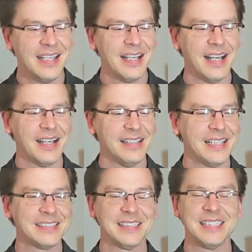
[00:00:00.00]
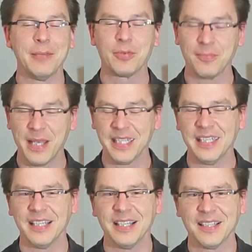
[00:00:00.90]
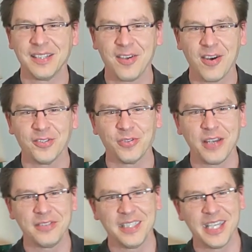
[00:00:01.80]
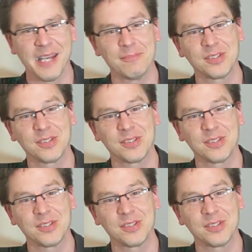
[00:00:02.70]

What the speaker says: And that's the same with many card drafting games.